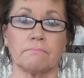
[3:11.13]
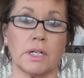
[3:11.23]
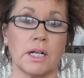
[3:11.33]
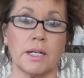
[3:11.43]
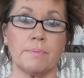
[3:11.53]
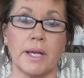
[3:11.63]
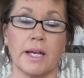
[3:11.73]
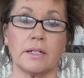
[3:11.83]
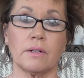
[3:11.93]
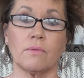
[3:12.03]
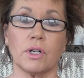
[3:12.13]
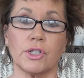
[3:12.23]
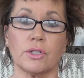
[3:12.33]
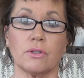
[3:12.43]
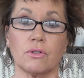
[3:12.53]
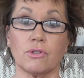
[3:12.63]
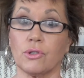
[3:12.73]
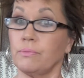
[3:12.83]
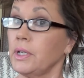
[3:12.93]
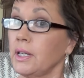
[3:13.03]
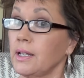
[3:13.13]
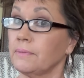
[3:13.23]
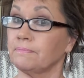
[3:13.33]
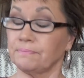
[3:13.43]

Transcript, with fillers: my iPad and watching social media.